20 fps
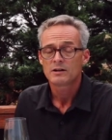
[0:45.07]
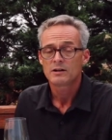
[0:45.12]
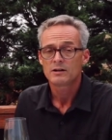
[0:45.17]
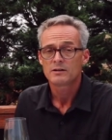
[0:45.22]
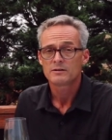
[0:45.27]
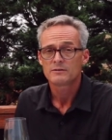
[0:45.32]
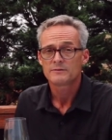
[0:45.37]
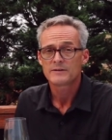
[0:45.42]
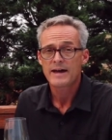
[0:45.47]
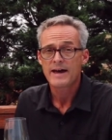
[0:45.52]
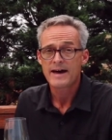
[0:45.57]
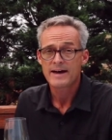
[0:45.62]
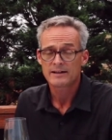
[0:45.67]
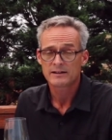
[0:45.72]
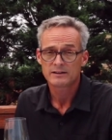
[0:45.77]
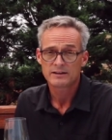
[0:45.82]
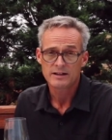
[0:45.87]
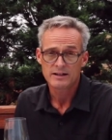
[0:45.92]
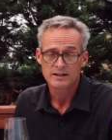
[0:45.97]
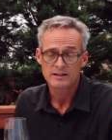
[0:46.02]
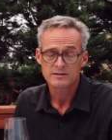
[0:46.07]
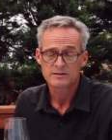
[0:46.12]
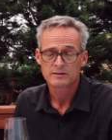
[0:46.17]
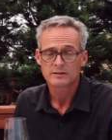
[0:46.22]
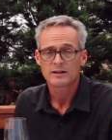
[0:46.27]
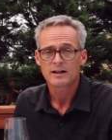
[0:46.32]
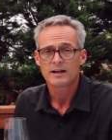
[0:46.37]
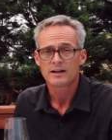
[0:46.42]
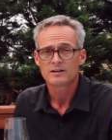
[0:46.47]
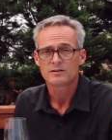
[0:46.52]
of
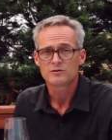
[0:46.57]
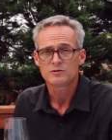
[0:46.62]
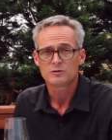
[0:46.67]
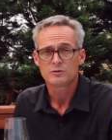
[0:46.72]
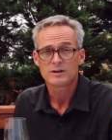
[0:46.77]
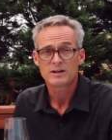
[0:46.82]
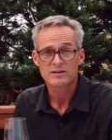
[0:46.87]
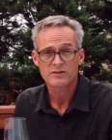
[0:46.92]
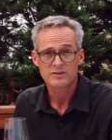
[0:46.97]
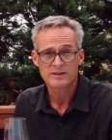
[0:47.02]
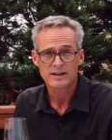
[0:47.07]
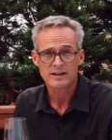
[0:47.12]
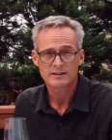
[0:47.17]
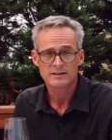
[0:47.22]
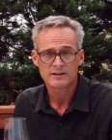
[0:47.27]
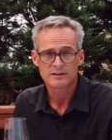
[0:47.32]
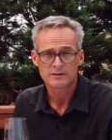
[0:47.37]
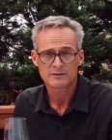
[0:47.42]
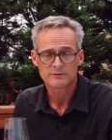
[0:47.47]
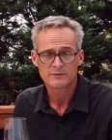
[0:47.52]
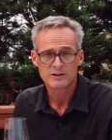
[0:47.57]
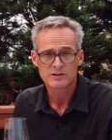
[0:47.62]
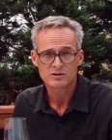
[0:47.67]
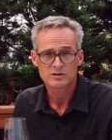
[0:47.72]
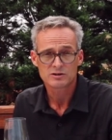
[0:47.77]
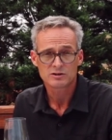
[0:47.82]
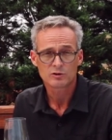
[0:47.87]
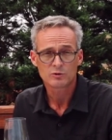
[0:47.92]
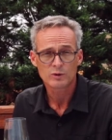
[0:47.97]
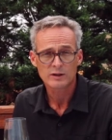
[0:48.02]
Adelaide and you hit that
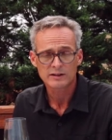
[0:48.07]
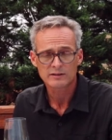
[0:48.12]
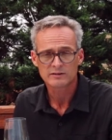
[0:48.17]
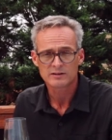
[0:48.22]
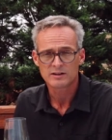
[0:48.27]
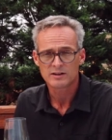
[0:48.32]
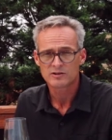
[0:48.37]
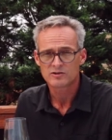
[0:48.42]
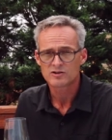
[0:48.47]
elevation quickly,